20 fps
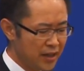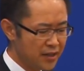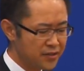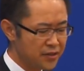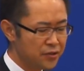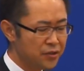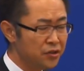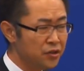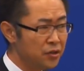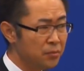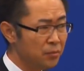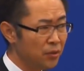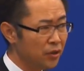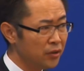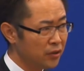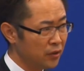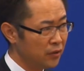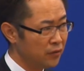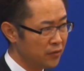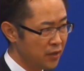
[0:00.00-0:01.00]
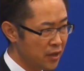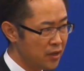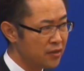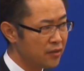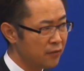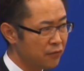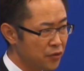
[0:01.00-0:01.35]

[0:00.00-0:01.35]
as a new model in the